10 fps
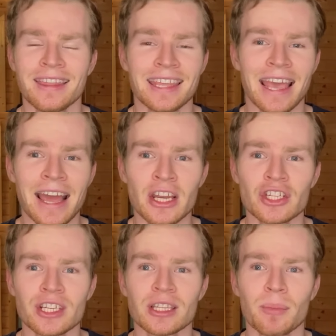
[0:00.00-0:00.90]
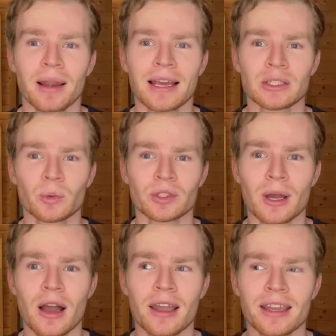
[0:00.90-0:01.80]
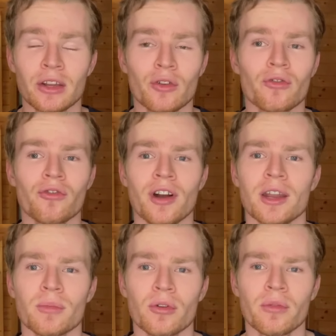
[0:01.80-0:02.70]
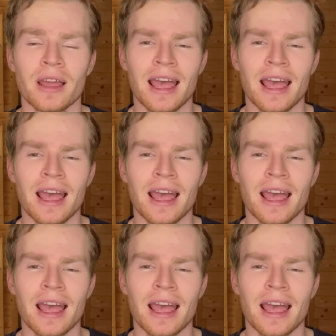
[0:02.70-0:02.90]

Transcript: The energy in the place was incredible.